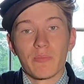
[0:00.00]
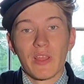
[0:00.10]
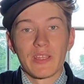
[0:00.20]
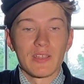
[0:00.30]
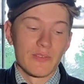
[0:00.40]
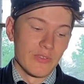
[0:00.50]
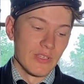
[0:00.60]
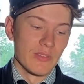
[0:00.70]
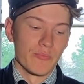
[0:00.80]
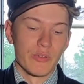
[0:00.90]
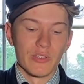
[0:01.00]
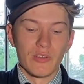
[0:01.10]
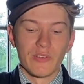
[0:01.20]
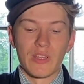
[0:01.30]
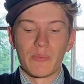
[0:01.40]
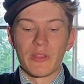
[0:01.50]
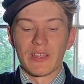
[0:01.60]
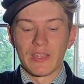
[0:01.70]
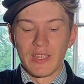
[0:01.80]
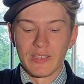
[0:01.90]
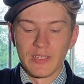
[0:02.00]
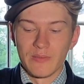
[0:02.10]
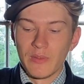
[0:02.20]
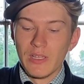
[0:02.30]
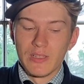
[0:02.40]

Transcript: the blanket if he didn't put it on top like I did.